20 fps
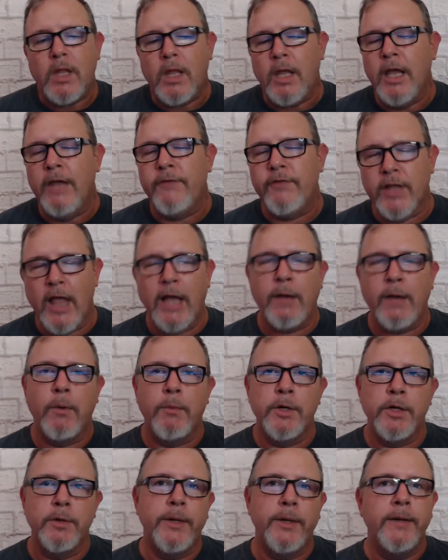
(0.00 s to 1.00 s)
if you like what
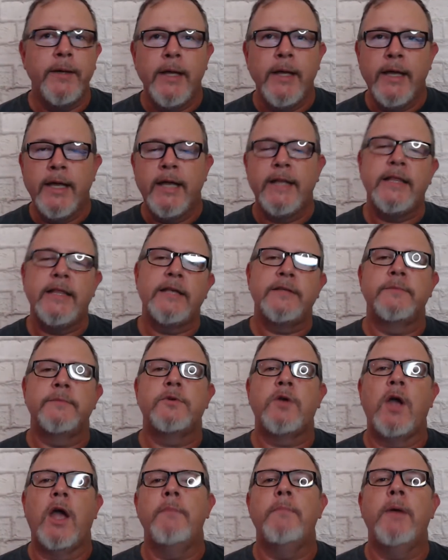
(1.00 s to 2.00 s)
we're doing, hit that
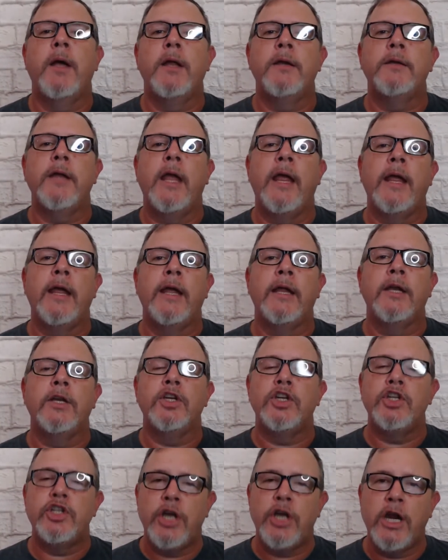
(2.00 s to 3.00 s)
subscribe button and
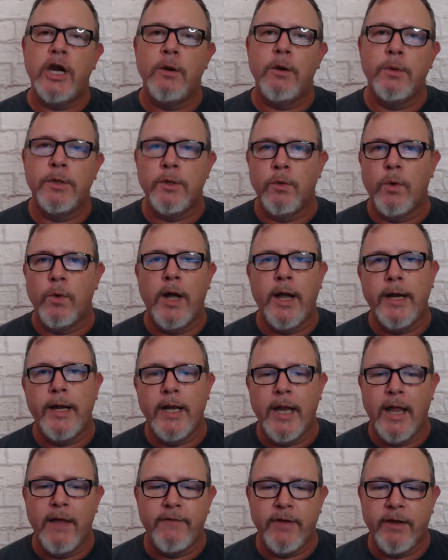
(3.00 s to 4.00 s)
share with a
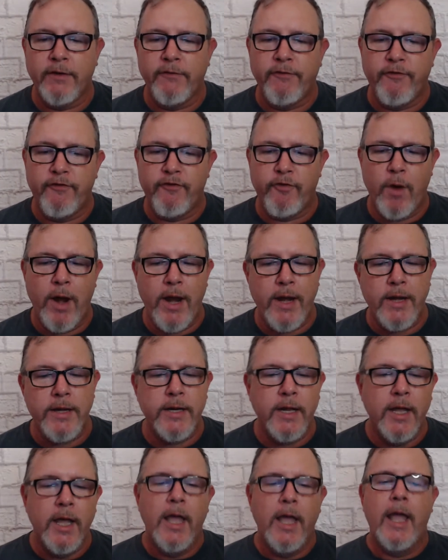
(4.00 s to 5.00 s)
wine-loving
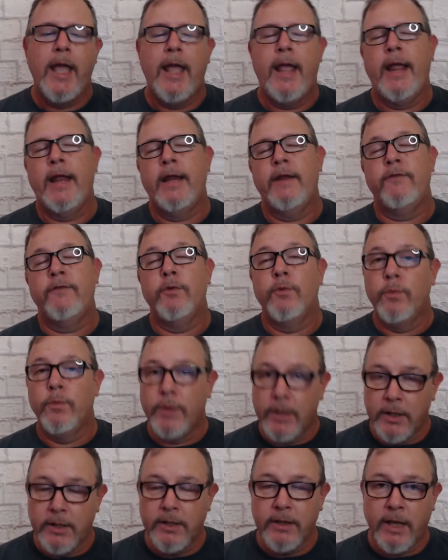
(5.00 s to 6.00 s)
friend. And if you
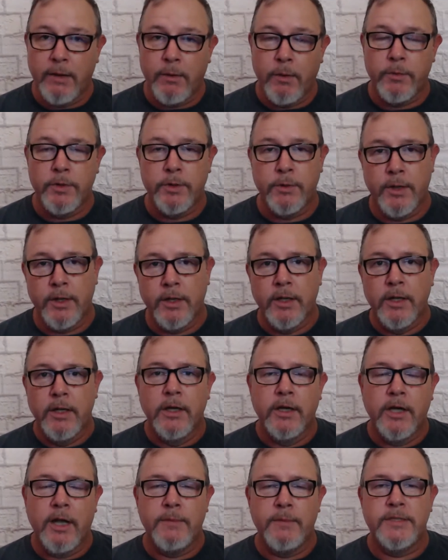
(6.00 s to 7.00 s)
really like what we're doing,
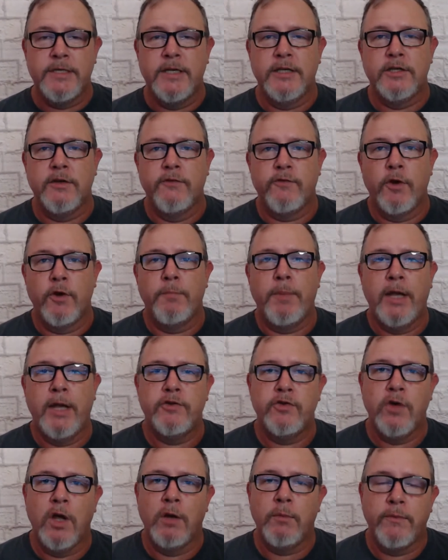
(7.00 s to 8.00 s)
come and see us over on
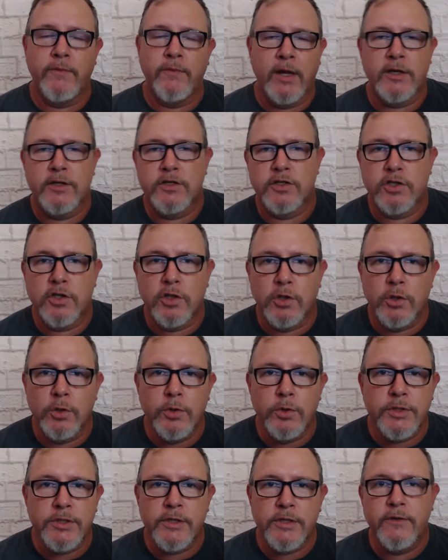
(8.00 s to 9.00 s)
Patreon. We've got
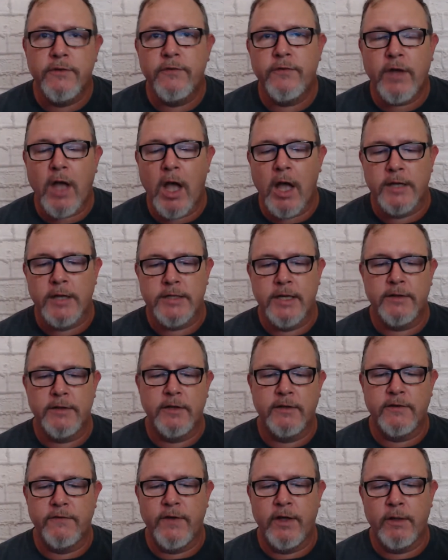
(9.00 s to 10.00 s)
exclusive content
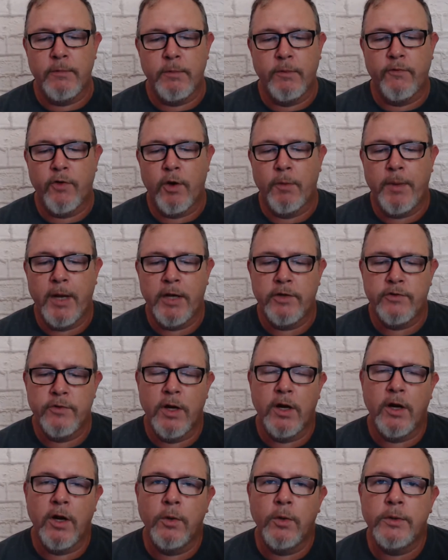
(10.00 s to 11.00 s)
that's available for our
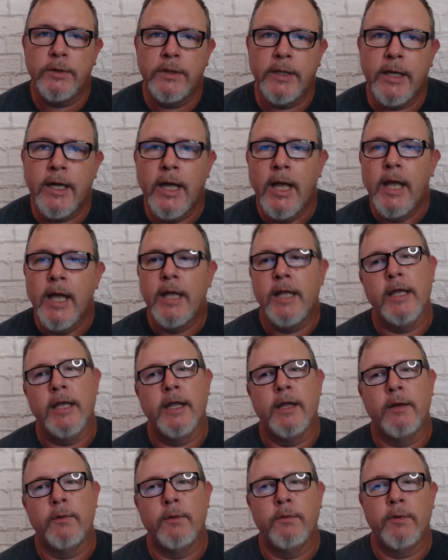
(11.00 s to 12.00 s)
Patreon only,
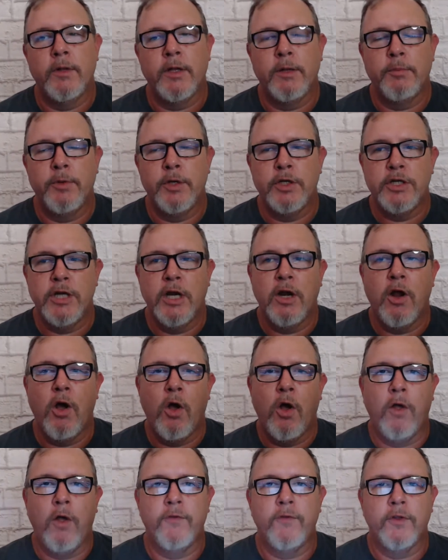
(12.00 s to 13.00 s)
and we really appreciate
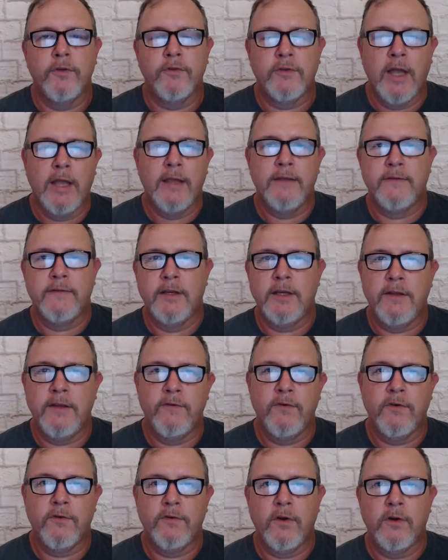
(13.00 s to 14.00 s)
all of those guys that
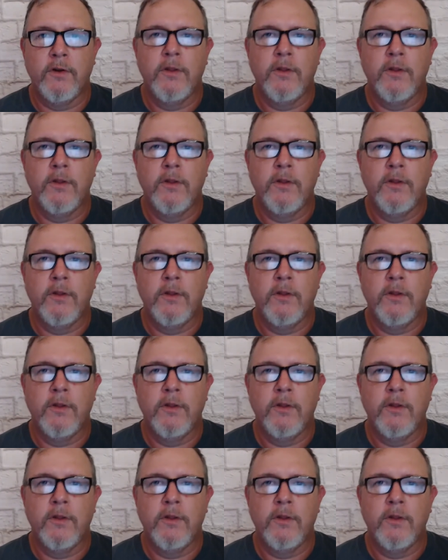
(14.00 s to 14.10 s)
give us